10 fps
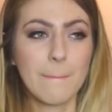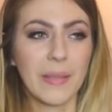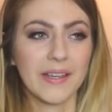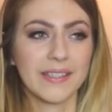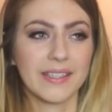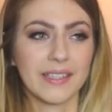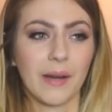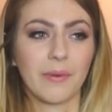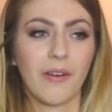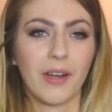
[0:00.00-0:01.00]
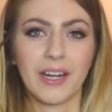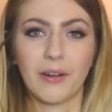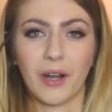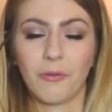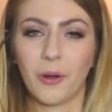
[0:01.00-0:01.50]
because I'm currently
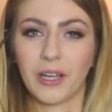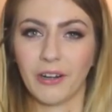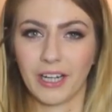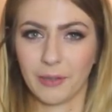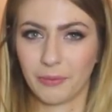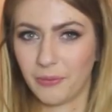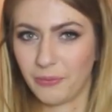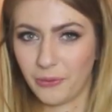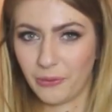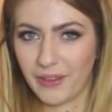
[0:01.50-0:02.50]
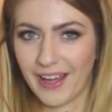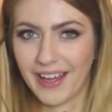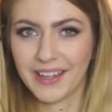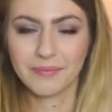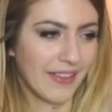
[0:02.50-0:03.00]
kind of working like a print wall there.